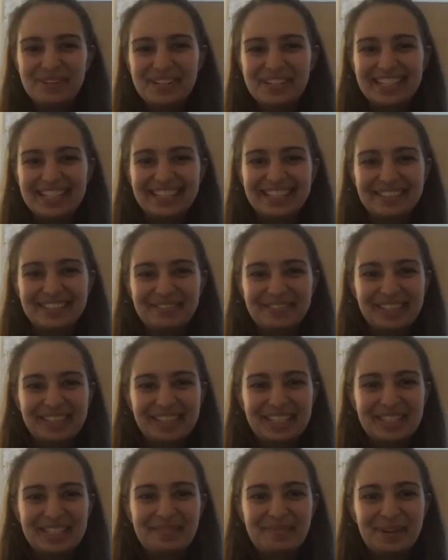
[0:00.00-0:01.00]
is a really
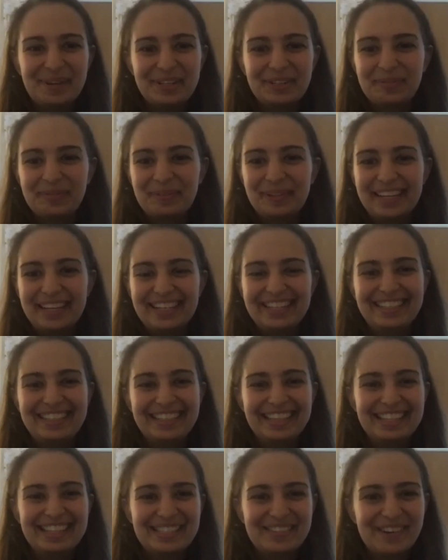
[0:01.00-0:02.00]
special place.
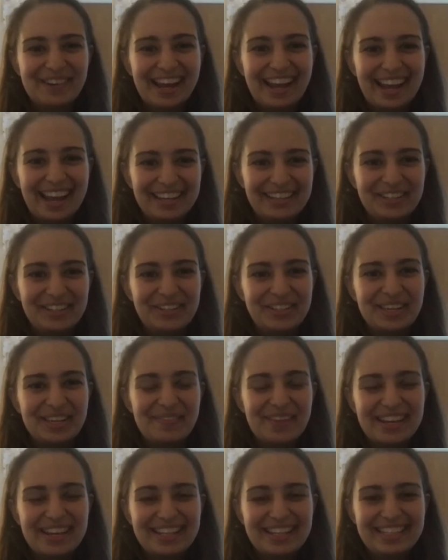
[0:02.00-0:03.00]
That's why I chose
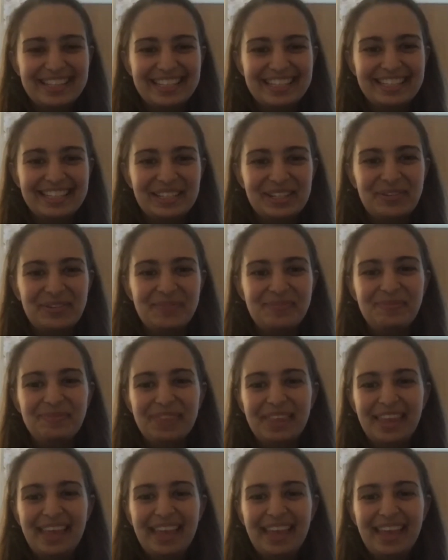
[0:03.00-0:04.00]
MIT too.
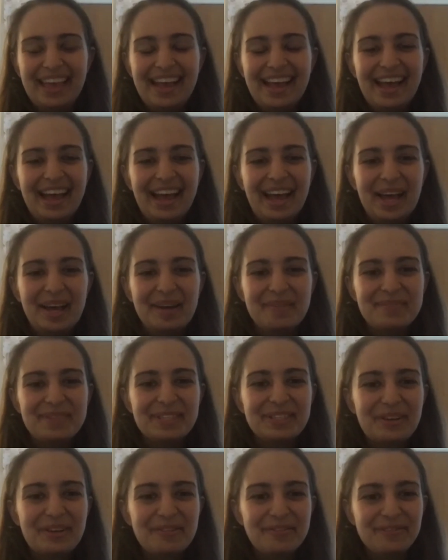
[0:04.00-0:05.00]

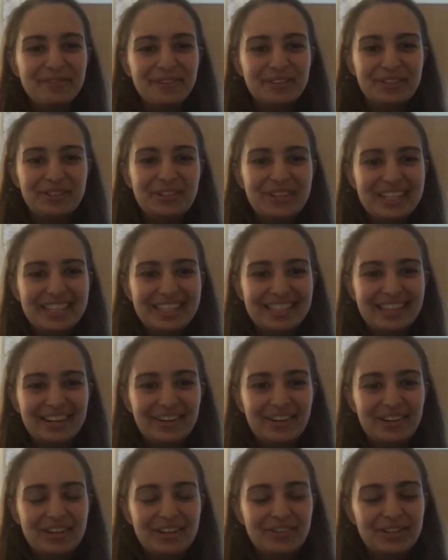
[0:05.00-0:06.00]
So for students that are
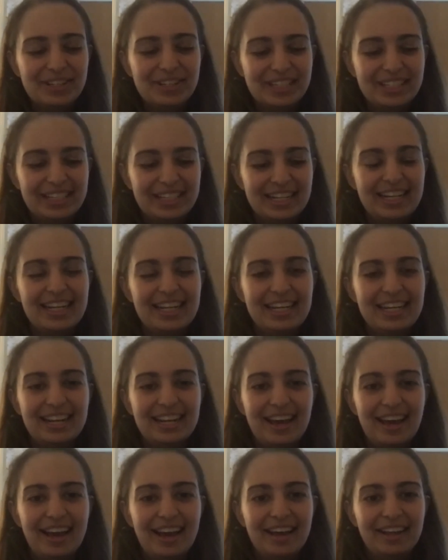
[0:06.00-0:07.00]
interested in
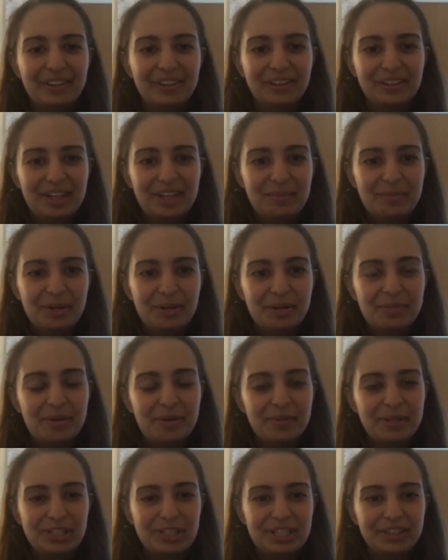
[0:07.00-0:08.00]
learning more about
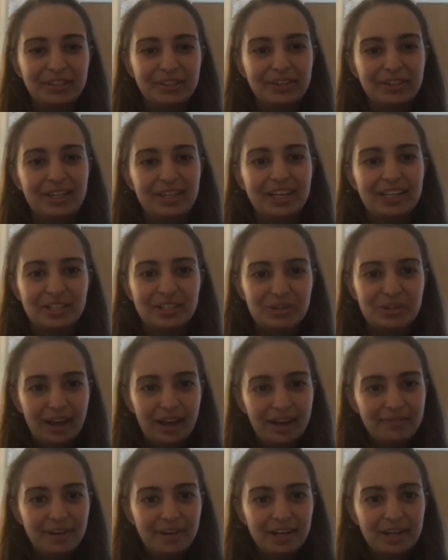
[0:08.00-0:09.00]
machine learning, do you
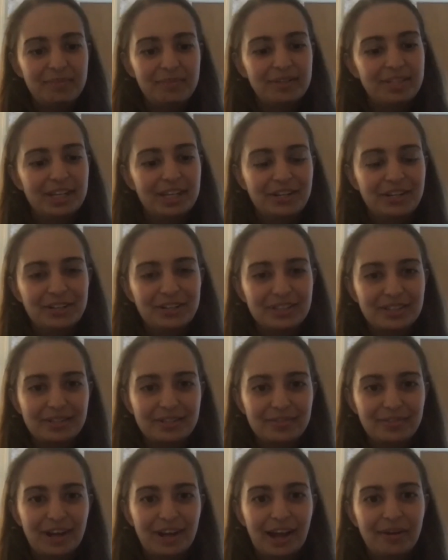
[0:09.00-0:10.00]
have recommendations
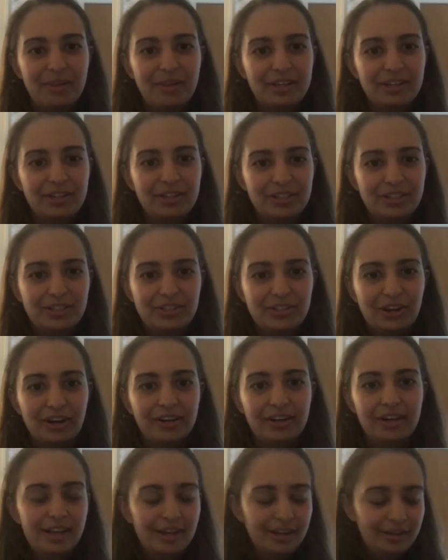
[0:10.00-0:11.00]
for how they should
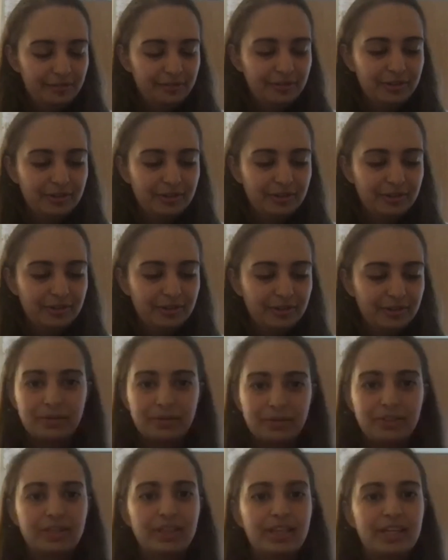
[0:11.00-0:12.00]
start? For example,
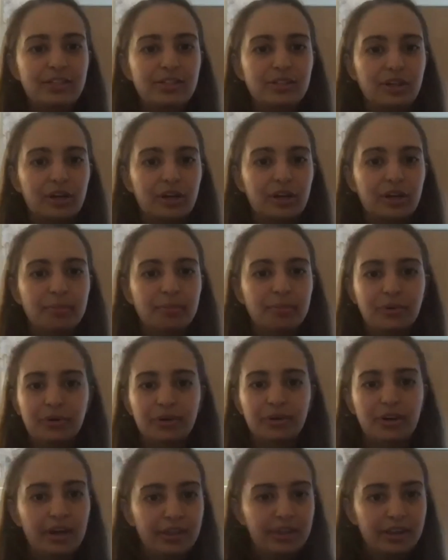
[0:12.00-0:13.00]
should they start more
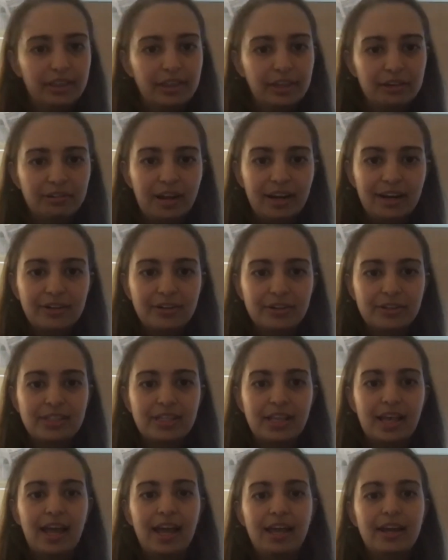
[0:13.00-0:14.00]
on the theoretical
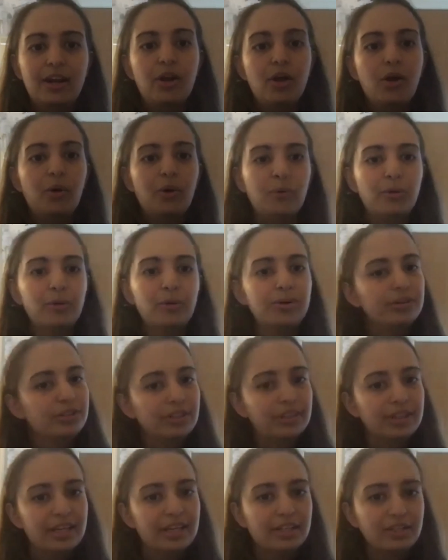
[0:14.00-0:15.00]
side, or should
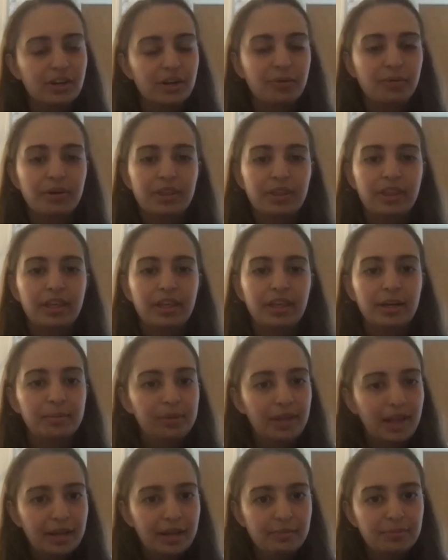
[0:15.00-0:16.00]
they start with an
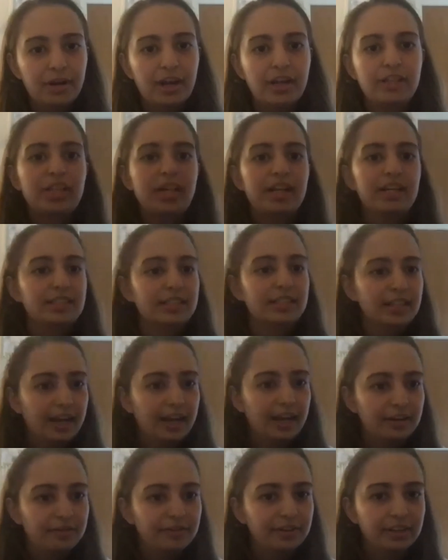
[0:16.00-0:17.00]
applied project and kind
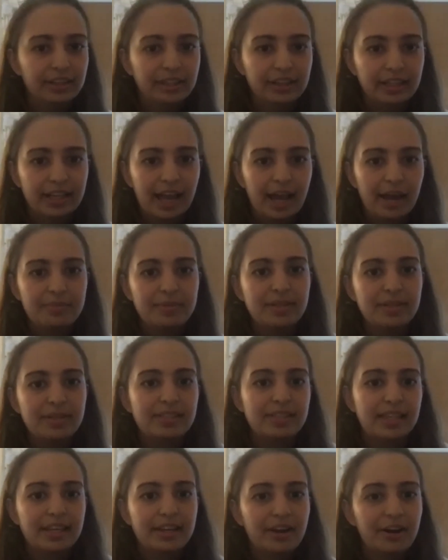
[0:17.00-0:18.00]
of fill in the gaps as
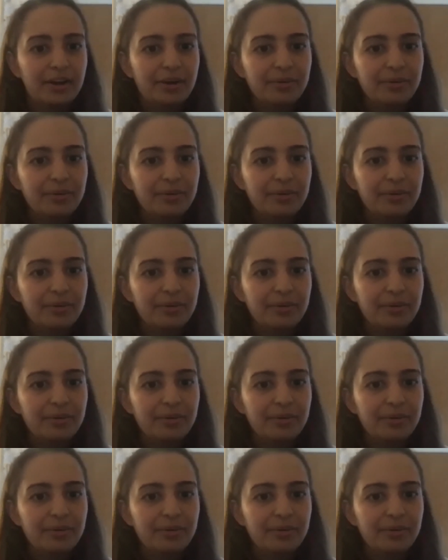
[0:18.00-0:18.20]
they go?